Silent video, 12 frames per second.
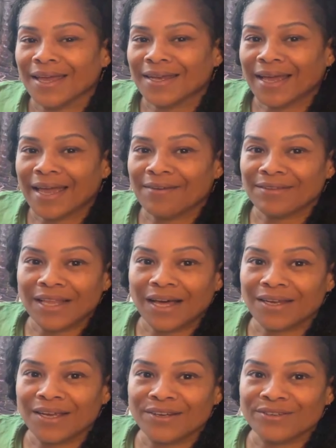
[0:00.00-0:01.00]
And I have a
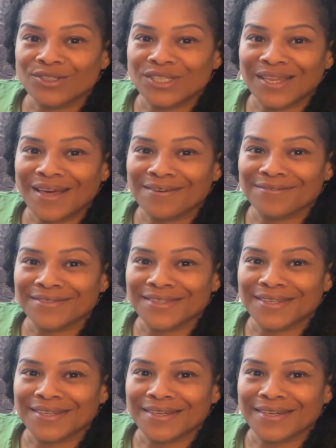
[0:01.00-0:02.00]
lot of energy left,
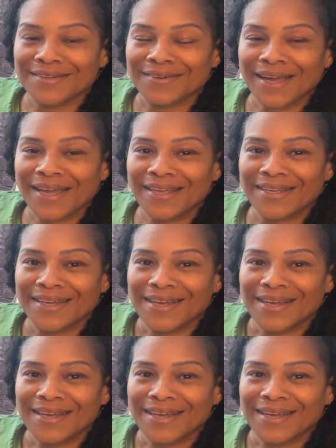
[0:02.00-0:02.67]
right?